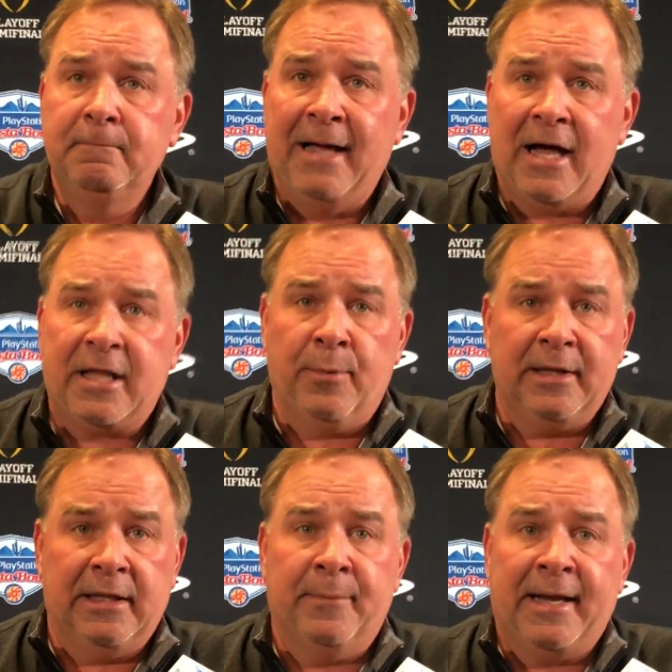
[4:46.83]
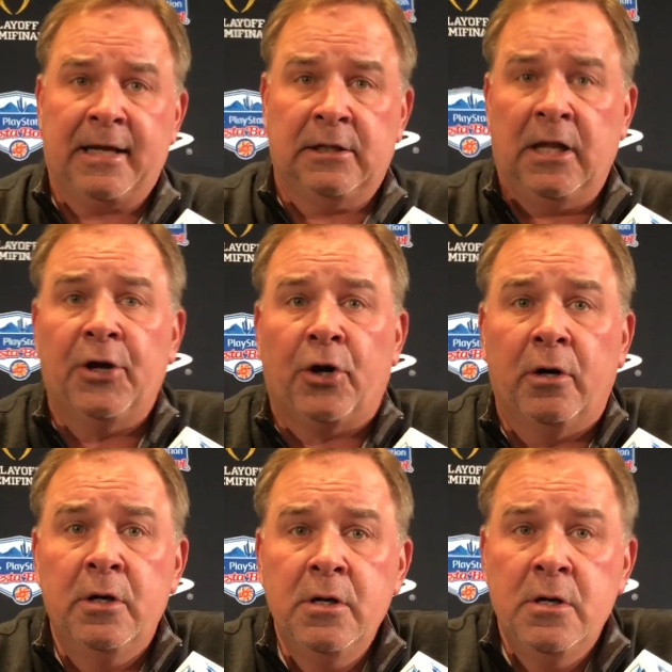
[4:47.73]
how can we eliminate clutter?
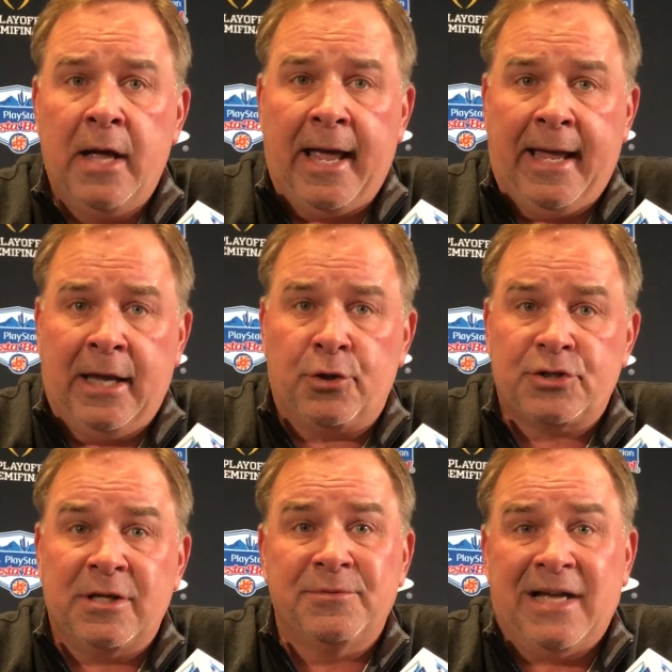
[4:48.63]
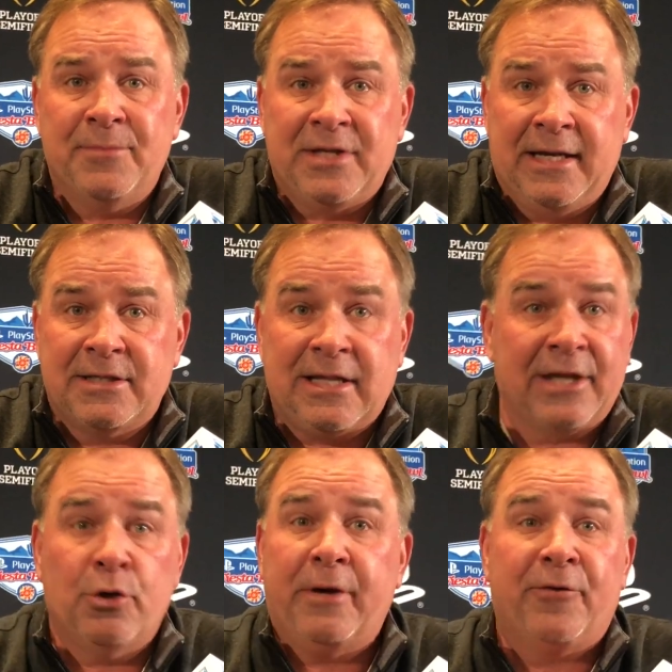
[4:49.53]
And because sometimes it is
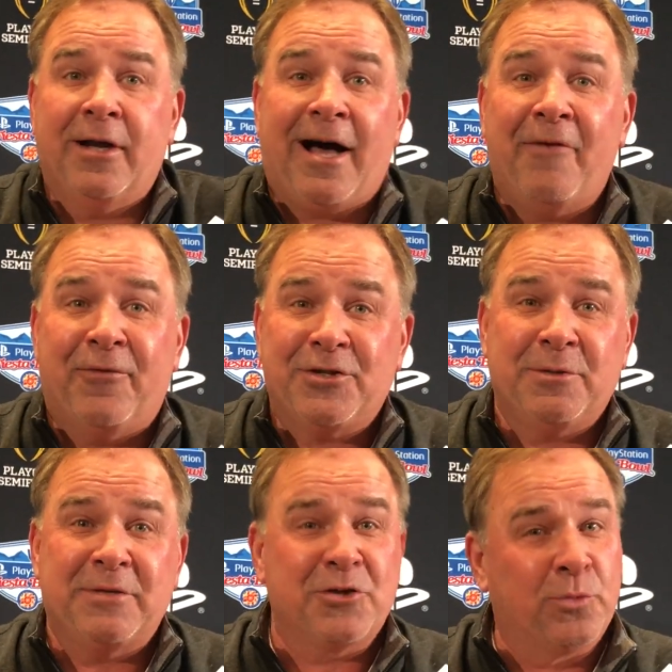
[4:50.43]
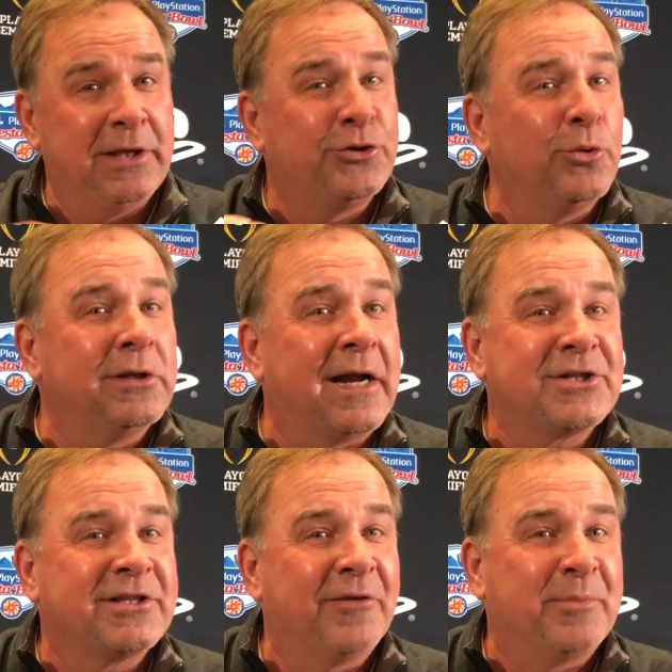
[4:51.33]
like no different than offense. Sometimes we do a lot
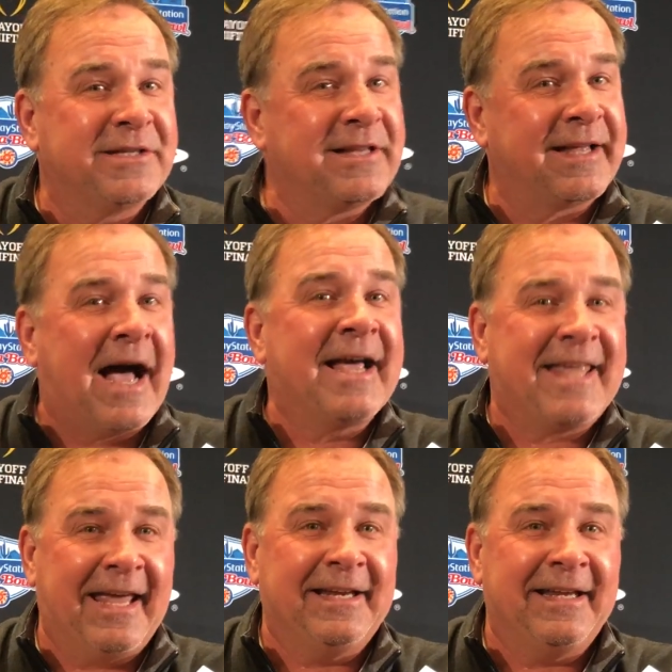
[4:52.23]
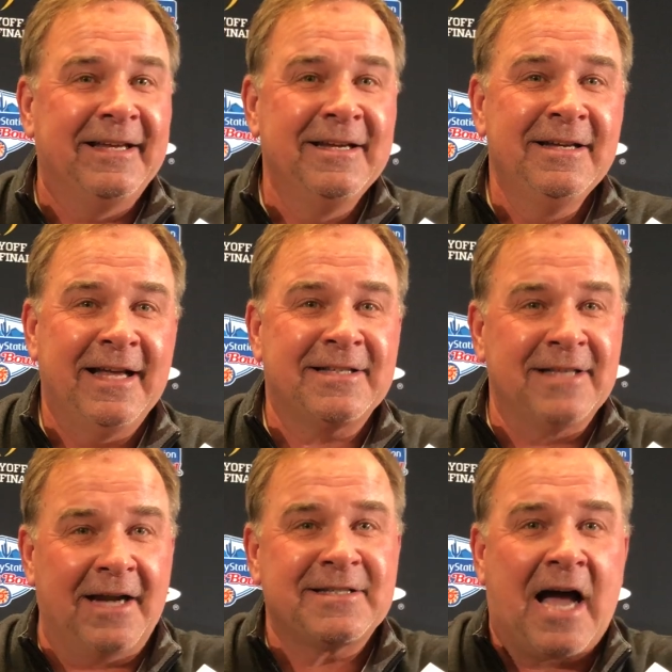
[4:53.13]
of stuff, but it's like eye candy. It's
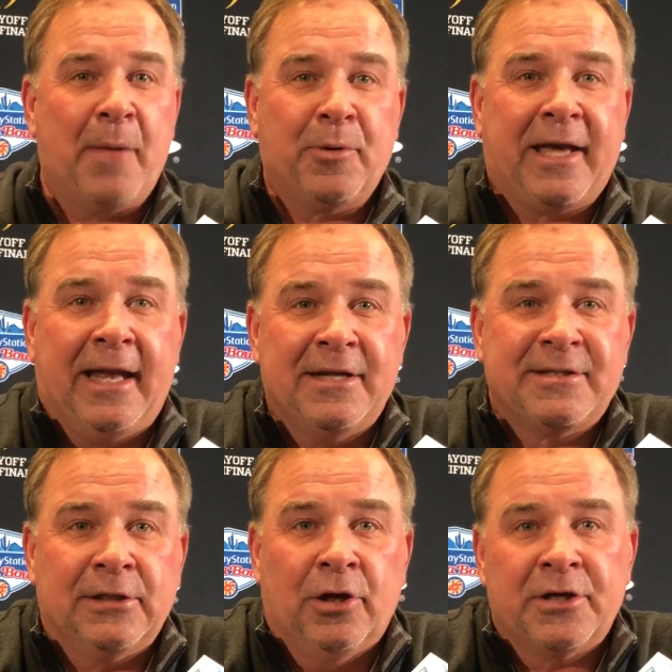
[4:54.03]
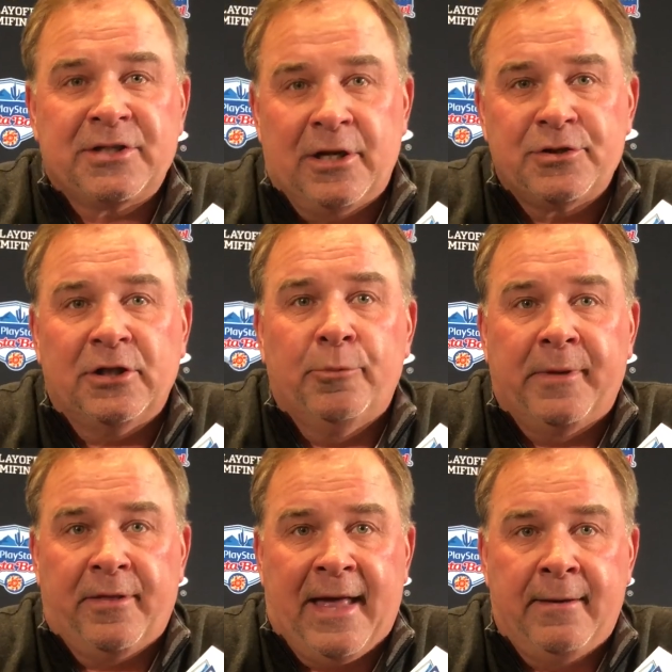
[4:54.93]
not as complicated as it looks. And there's a little
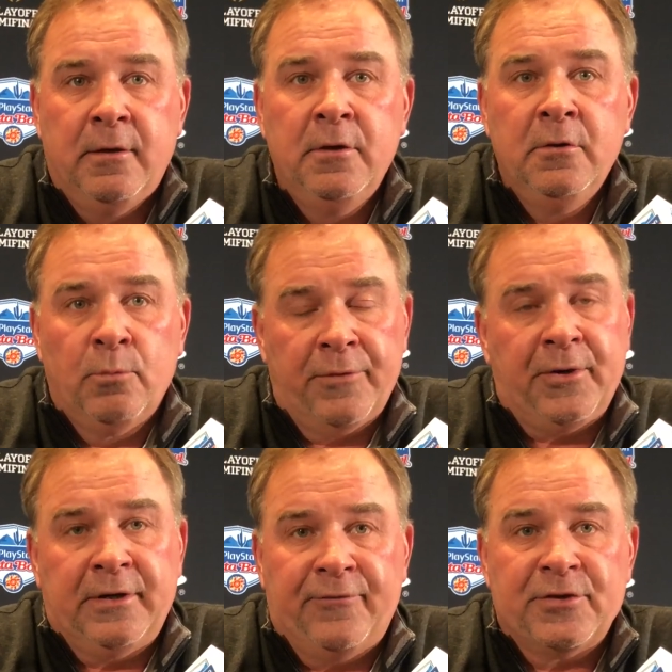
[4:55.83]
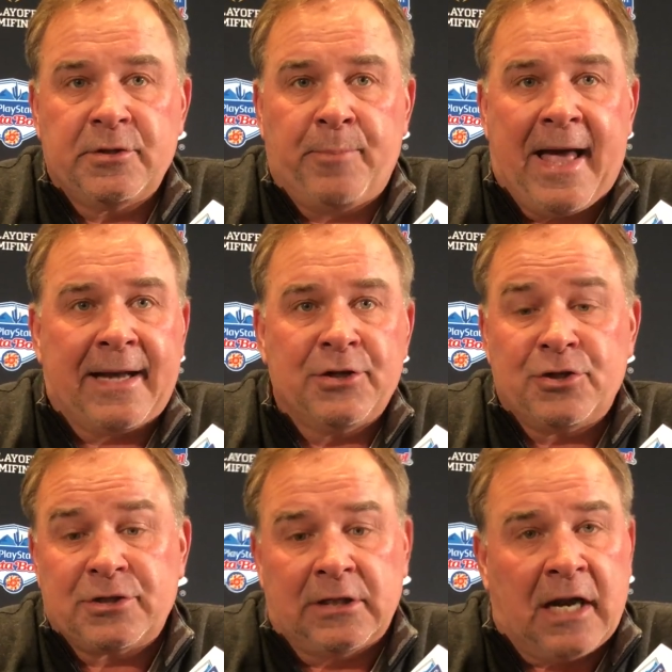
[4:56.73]
bit of that with their defensive package.
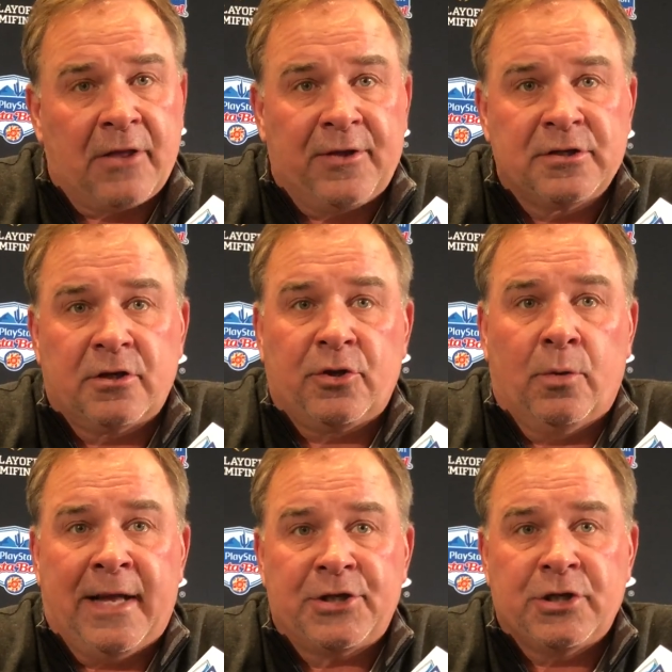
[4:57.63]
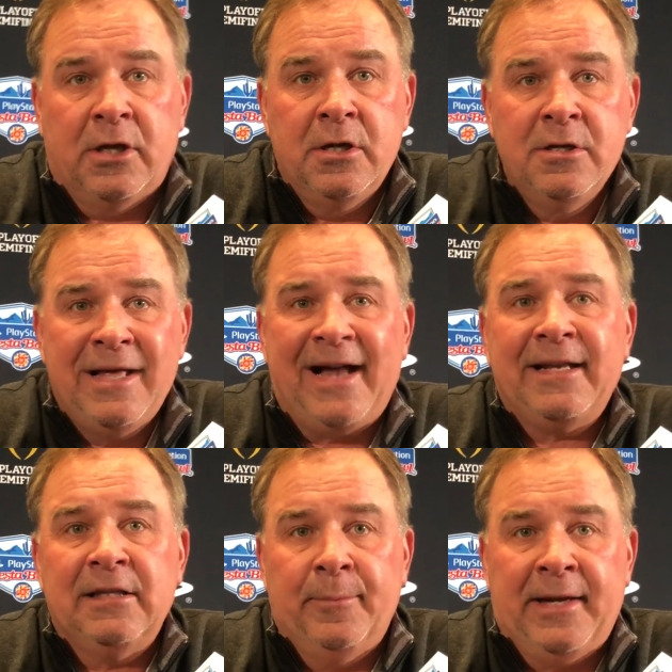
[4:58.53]
There's a lot of things they're throwing at you. How do
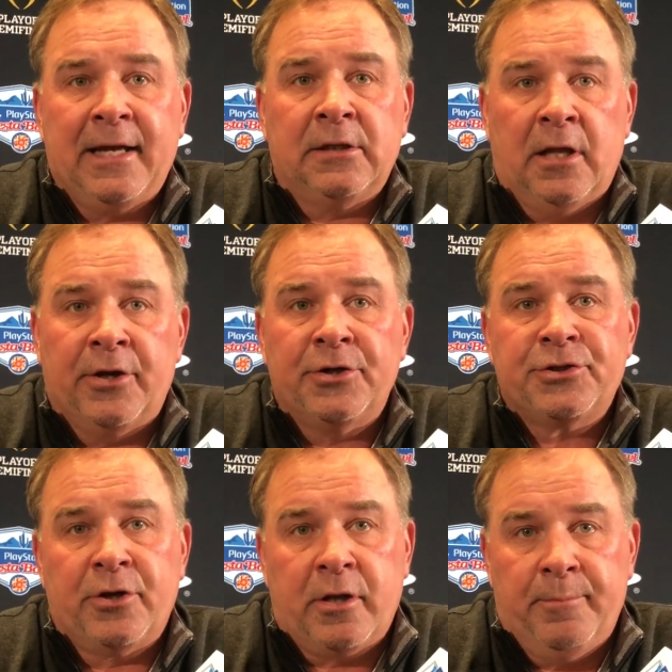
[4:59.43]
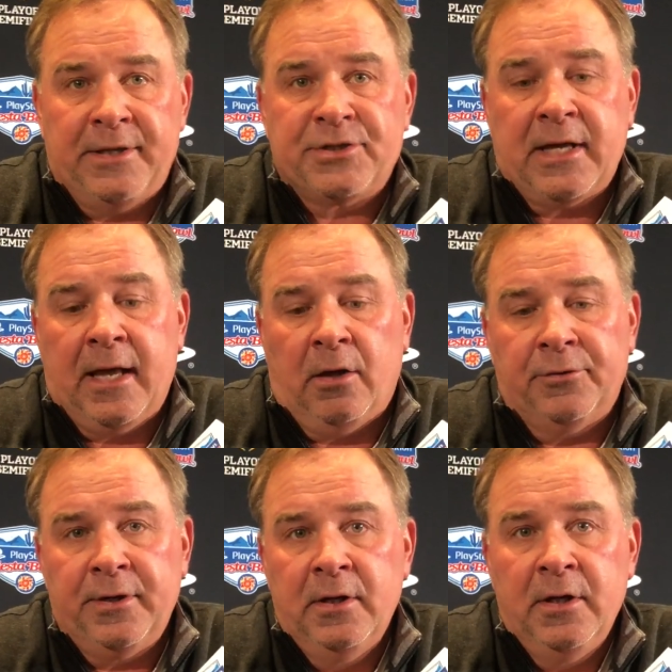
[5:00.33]
you eliminate clutter so you can be
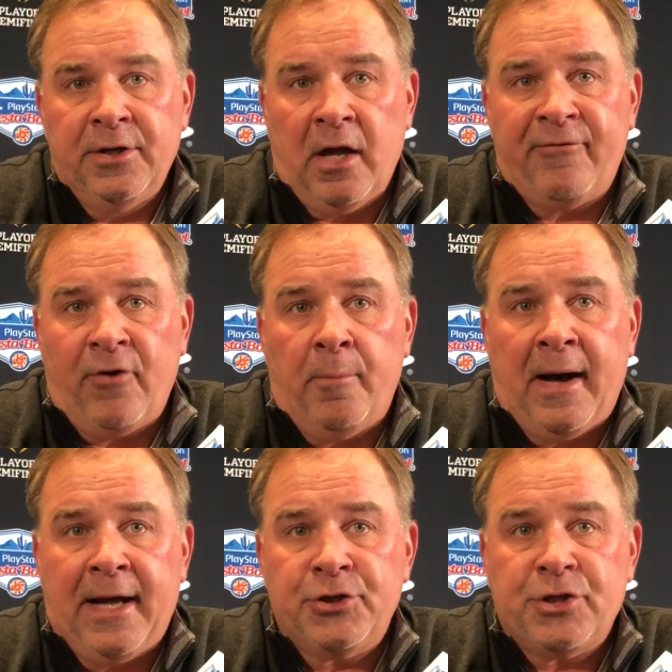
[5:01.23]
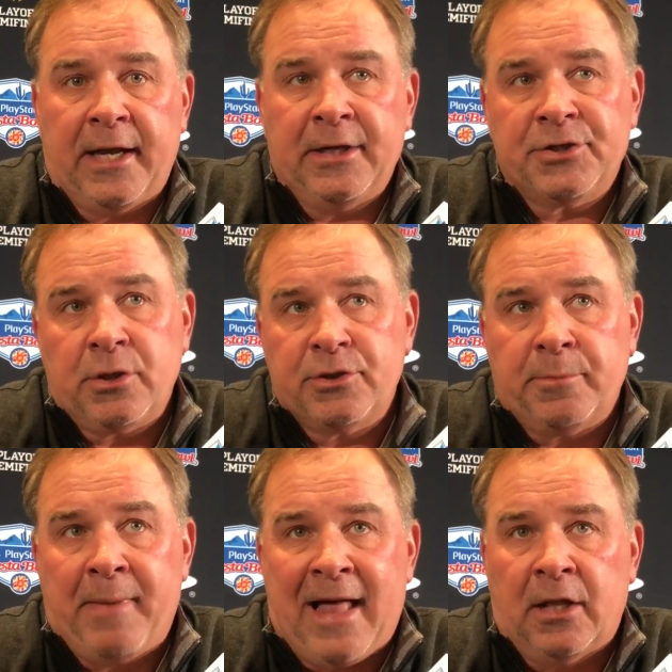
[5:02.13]
sound, not fall behind change? So it's
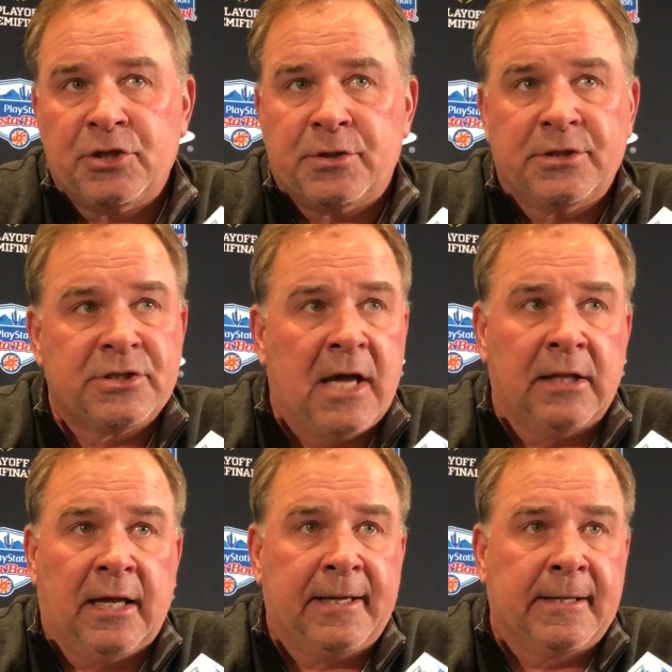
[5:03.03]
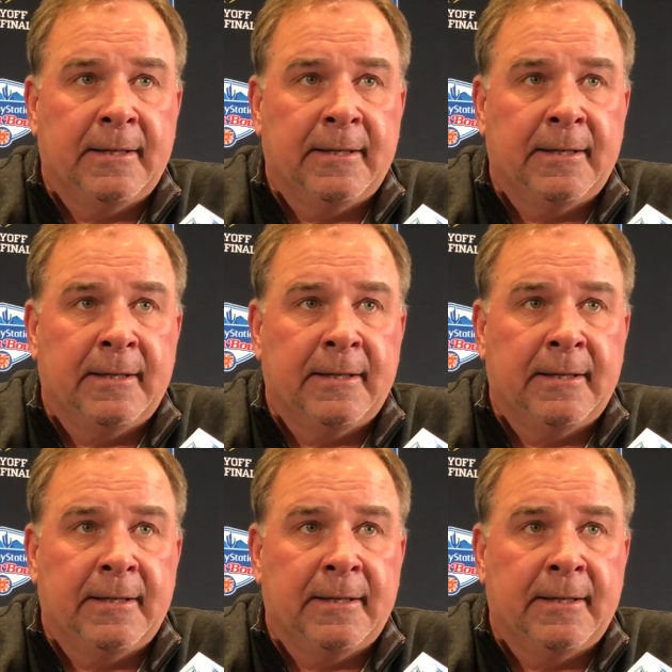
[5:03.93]
a balance. It's not like